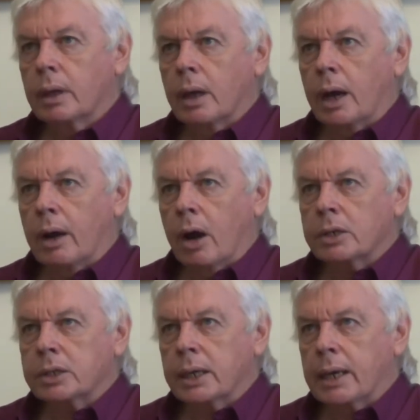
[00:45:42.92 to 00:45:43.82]
and
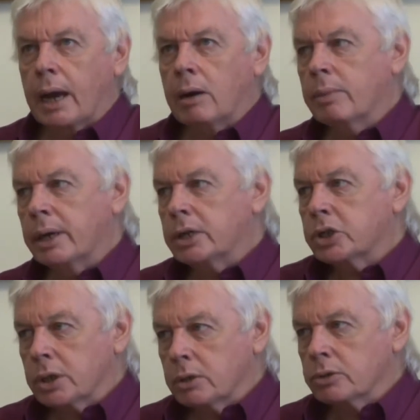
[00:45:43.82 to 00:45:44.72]
asking how many
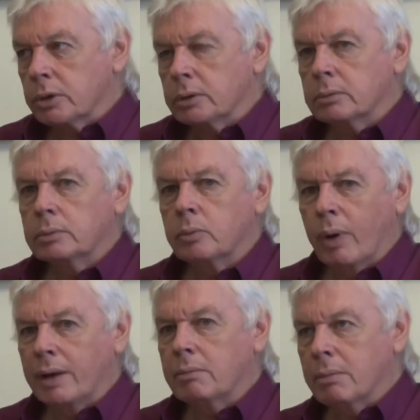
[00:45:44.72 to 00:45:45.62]
children
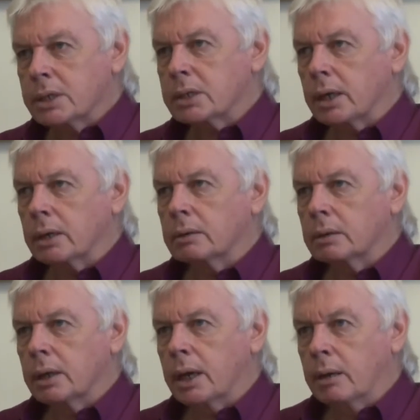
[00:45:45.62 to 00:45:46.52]
went missing
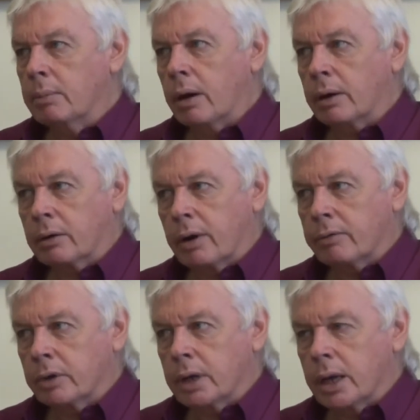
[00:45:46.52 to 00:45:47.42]
in America
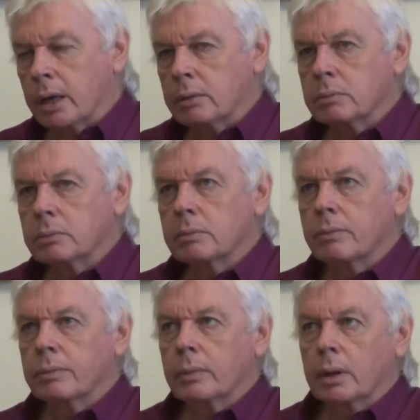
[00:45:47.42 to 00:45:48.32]
every year.
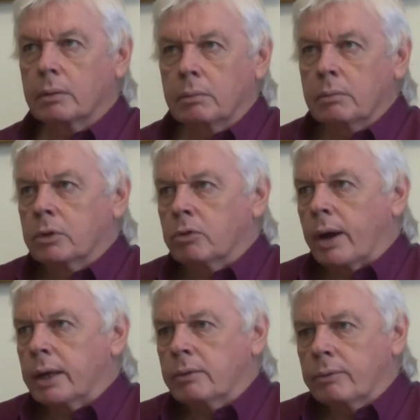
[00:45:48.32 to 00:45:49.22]

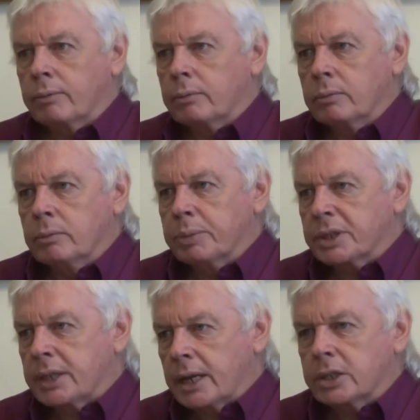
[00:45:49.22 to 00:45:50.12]
Great
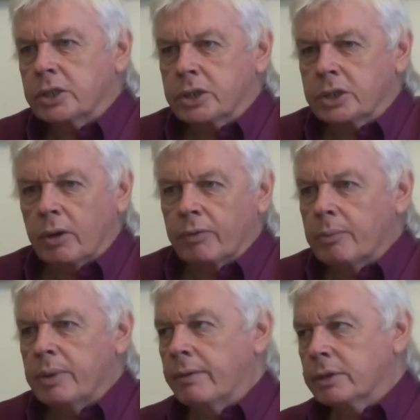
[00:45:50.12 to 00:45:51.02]
percentages of
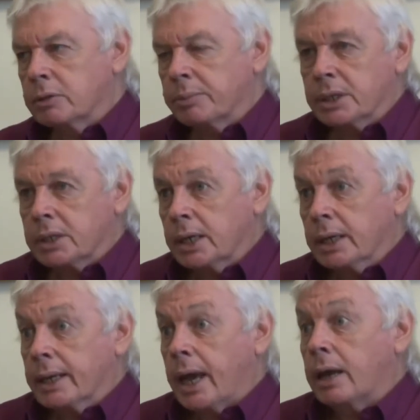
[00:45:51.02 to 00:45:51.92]
them never to be
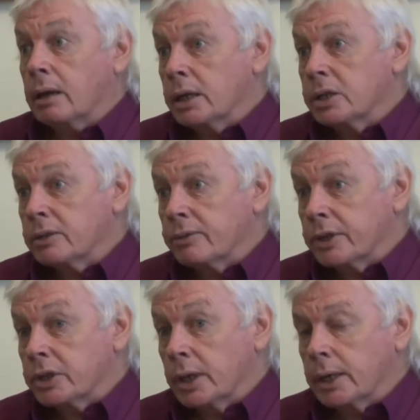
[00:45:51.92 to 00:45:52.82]
seen again, at least
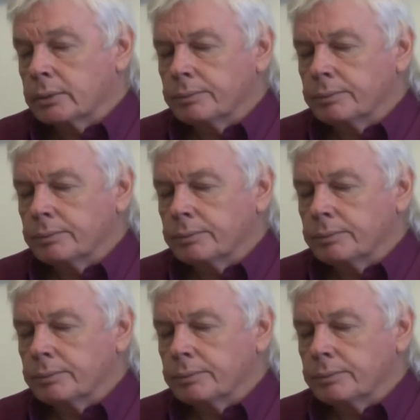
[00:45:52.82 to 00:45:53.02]
officially.